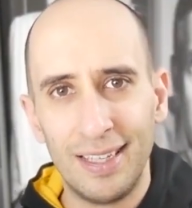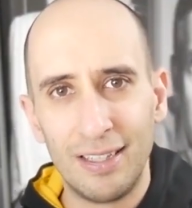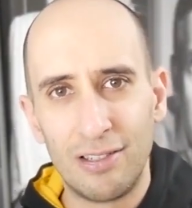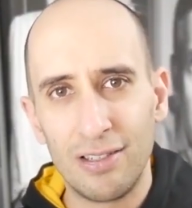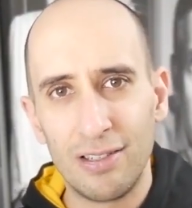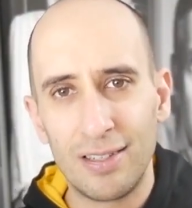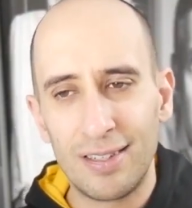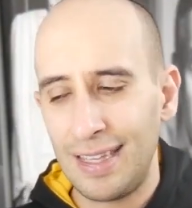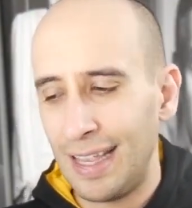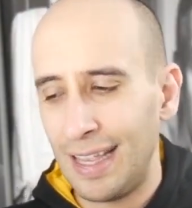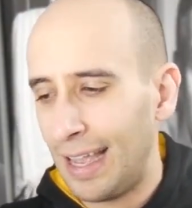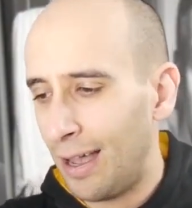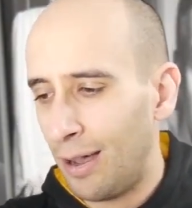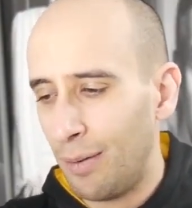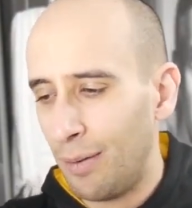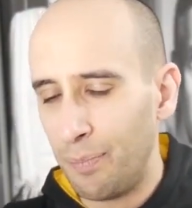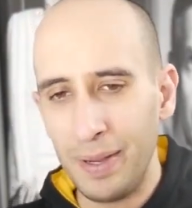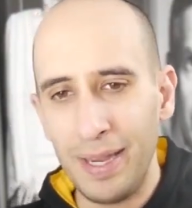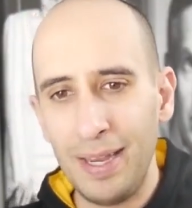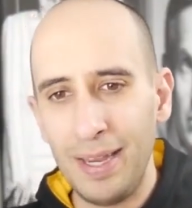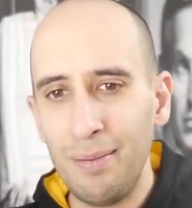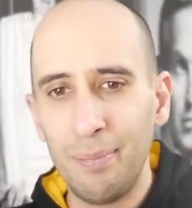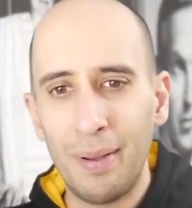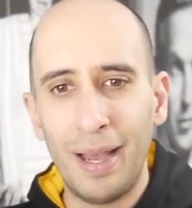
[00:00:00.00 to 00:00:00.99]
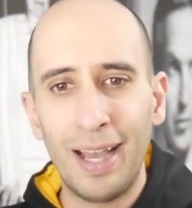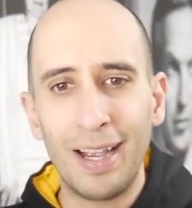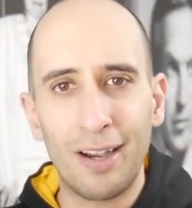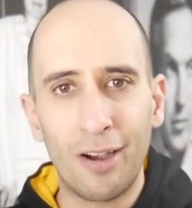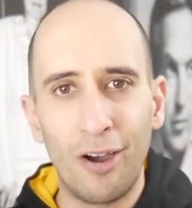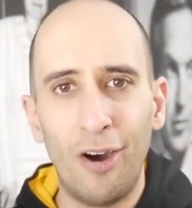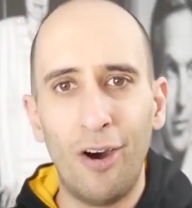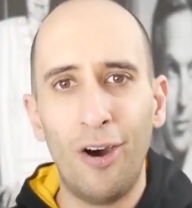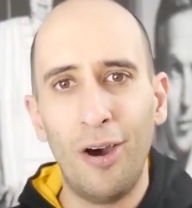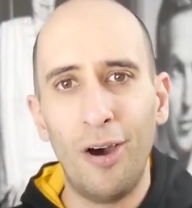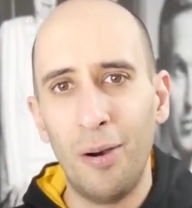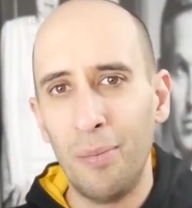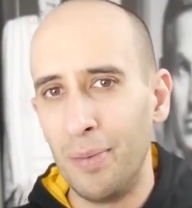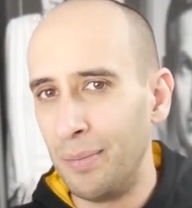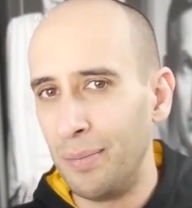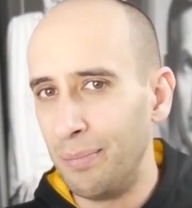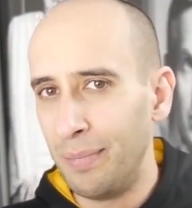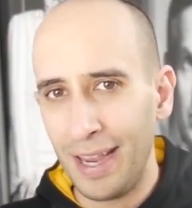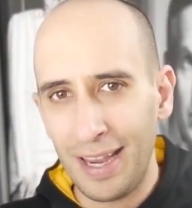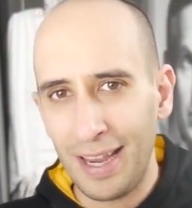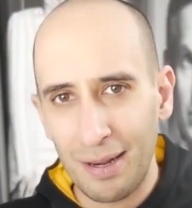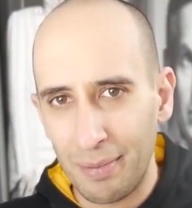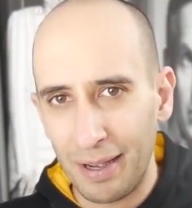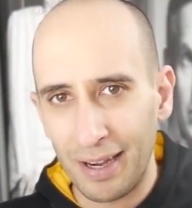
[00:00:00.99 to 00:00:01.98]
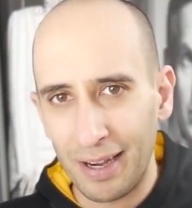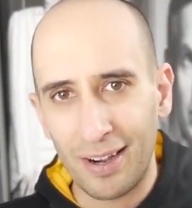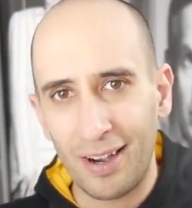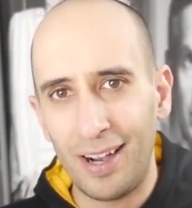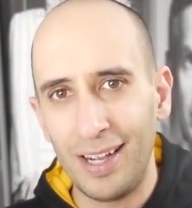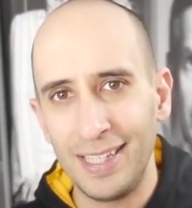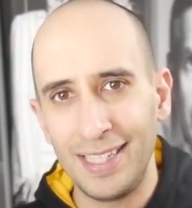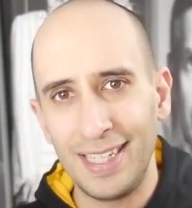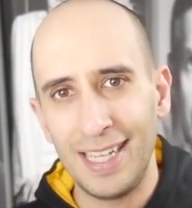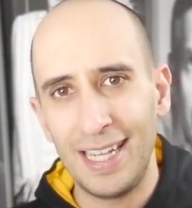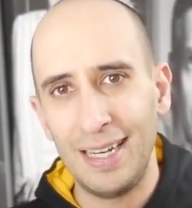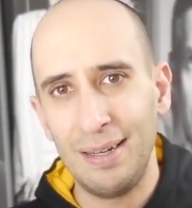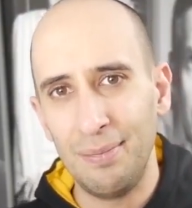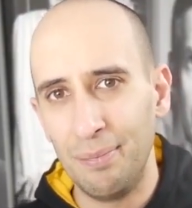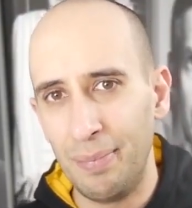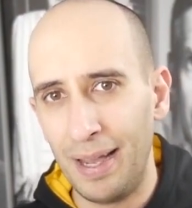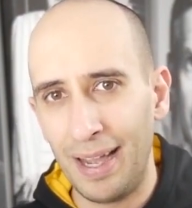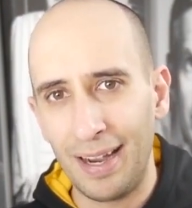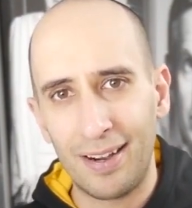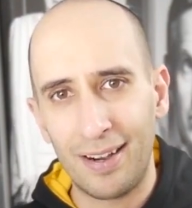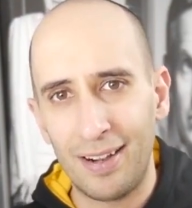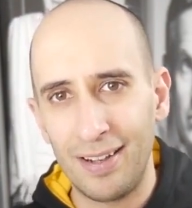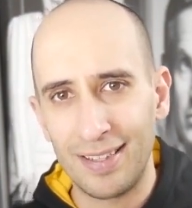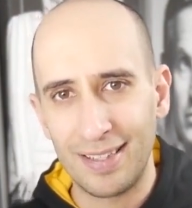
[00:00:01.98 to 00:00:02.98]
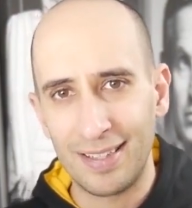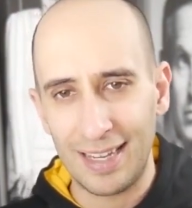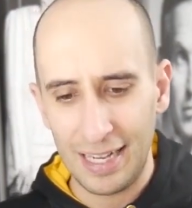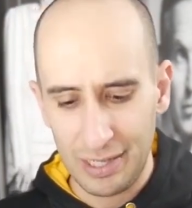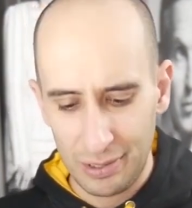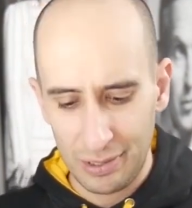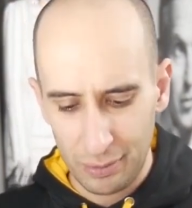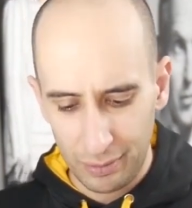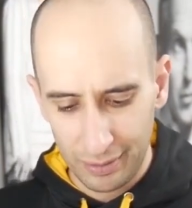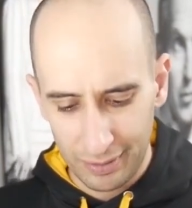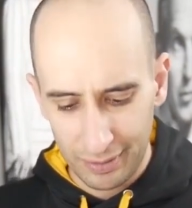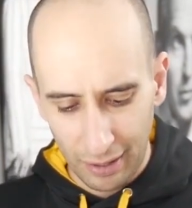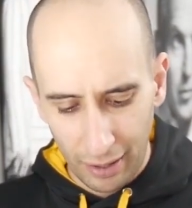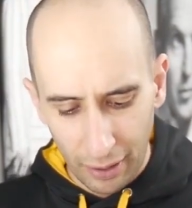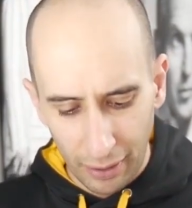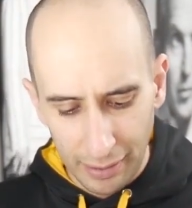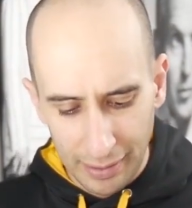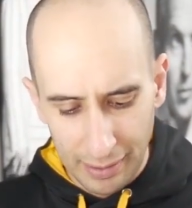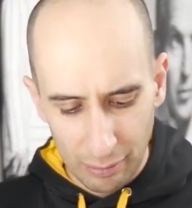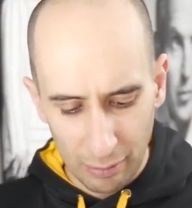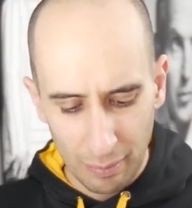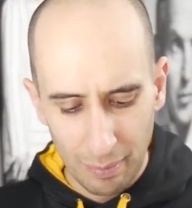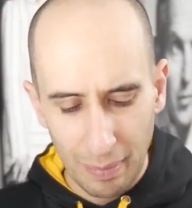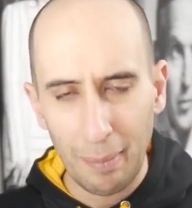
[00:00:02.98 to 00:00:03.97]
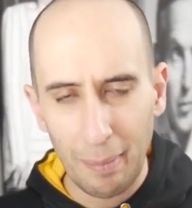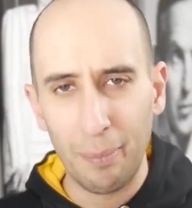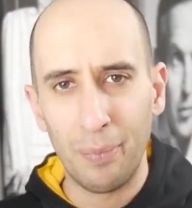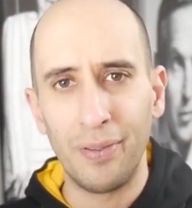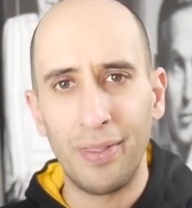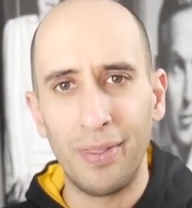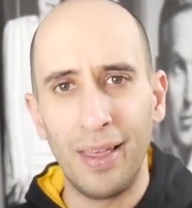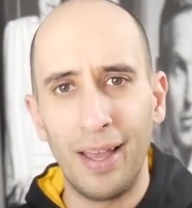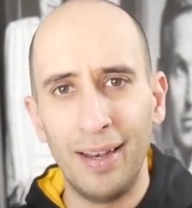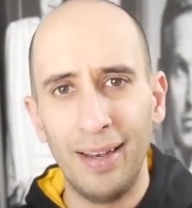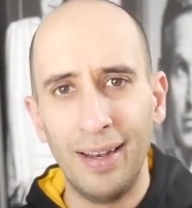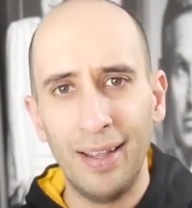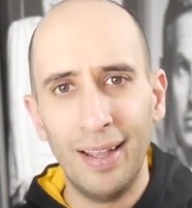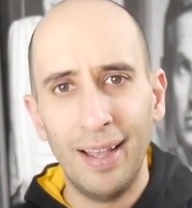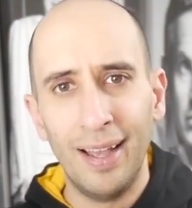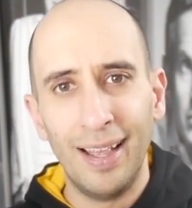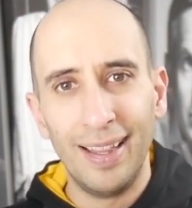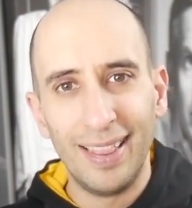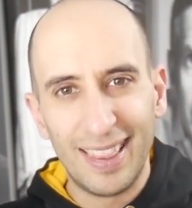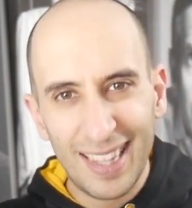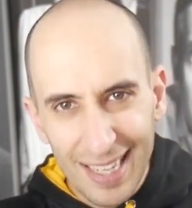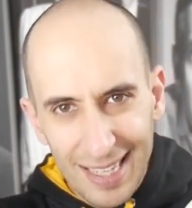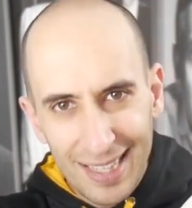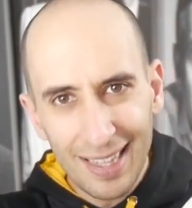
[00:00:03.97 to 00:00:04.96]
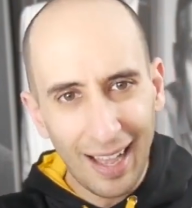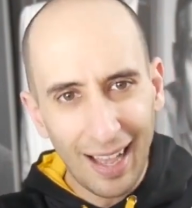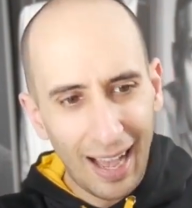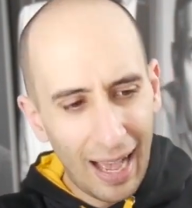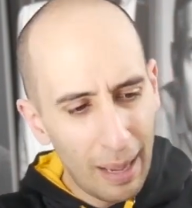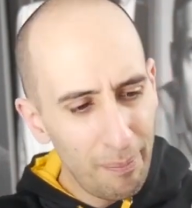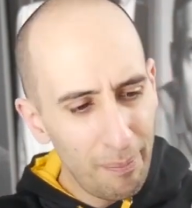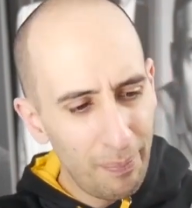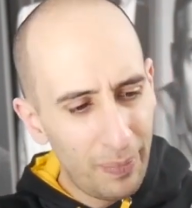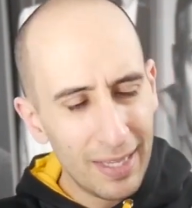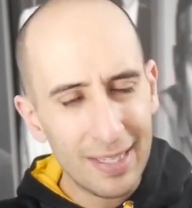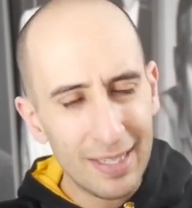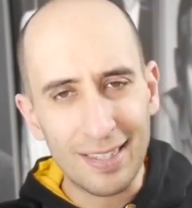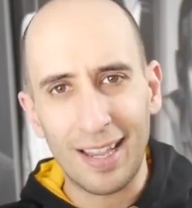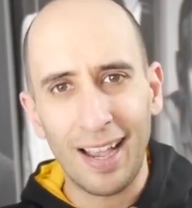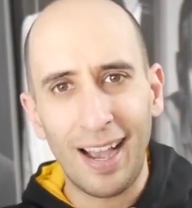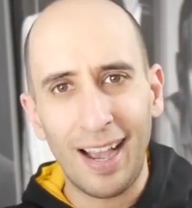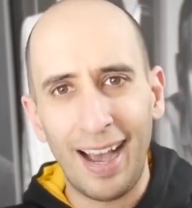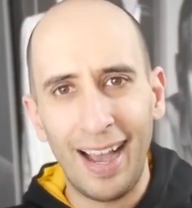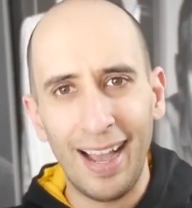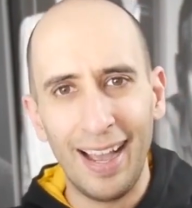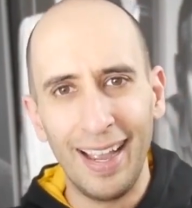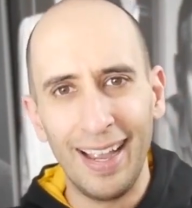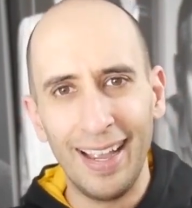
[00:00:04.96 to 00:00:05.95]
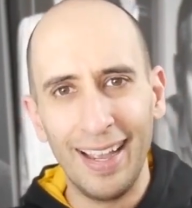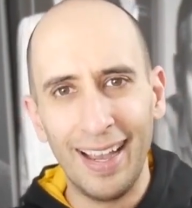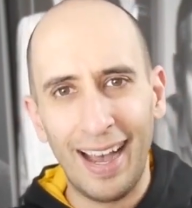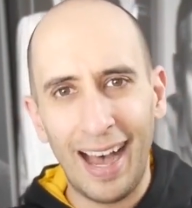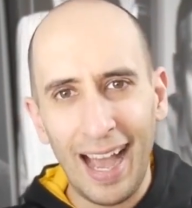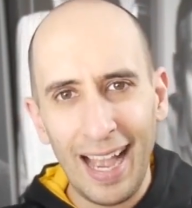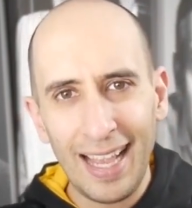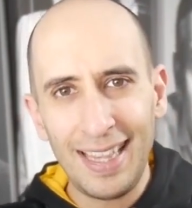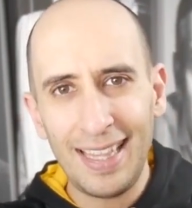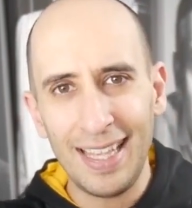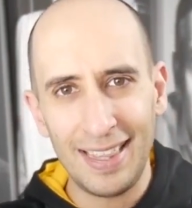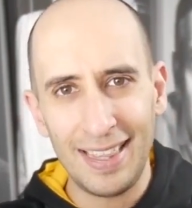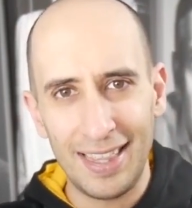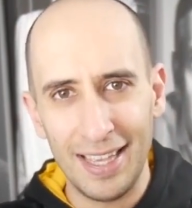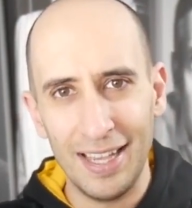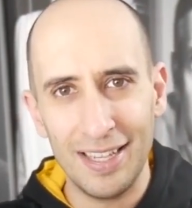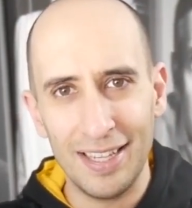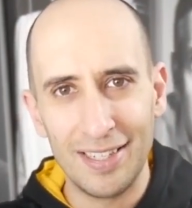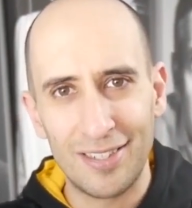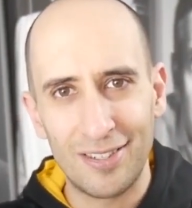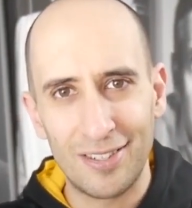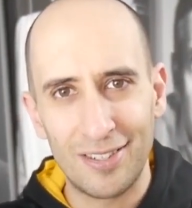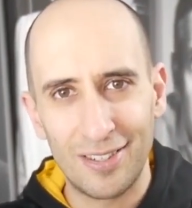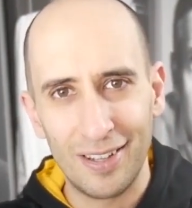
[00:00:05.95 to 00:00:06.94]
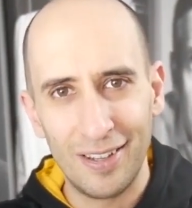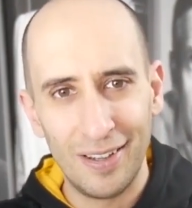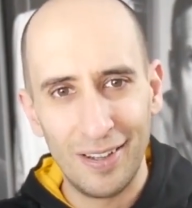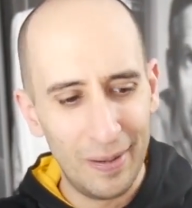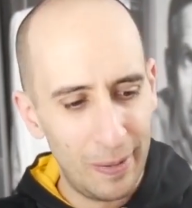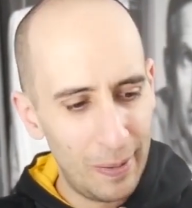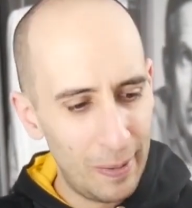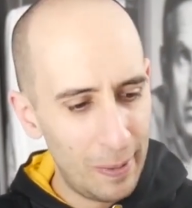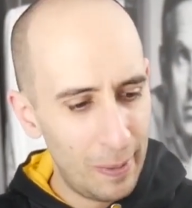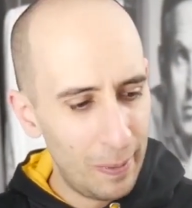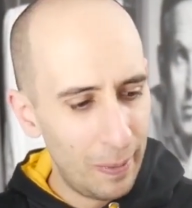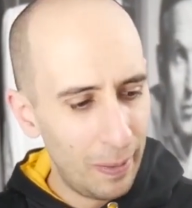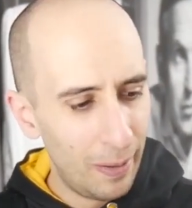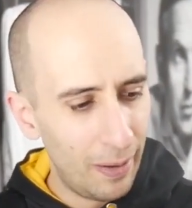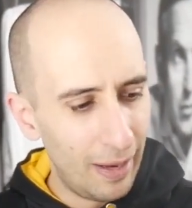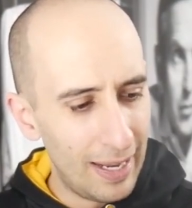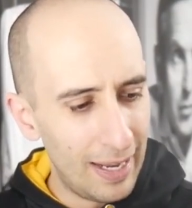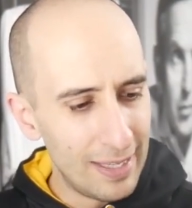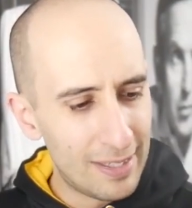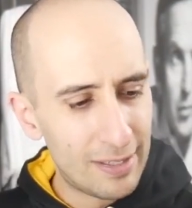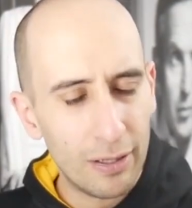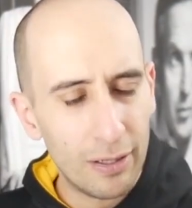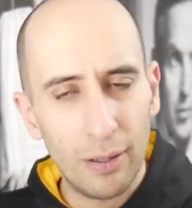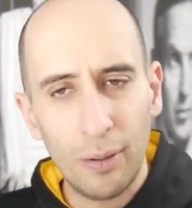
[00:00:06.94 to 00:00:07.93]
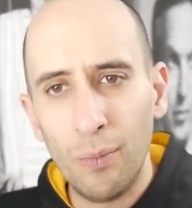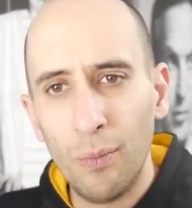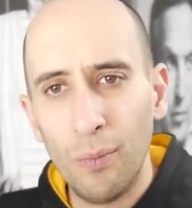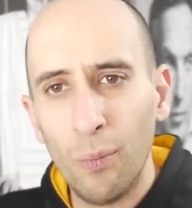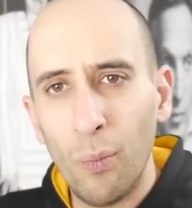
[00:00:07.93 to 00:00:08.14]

Just now being back home and making my content and back on schedule, it's hard to remember that this I'm this guy, I did this. And so